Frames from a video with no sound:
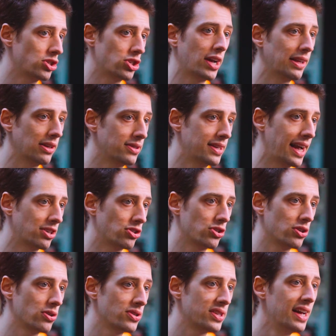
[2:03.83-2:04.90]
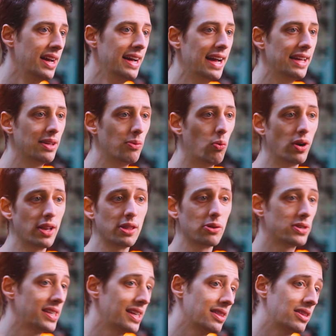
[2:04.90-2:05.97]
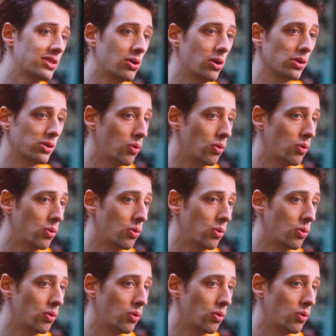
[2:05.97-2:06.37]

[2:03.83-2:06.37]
cello textures, and then one of their synths called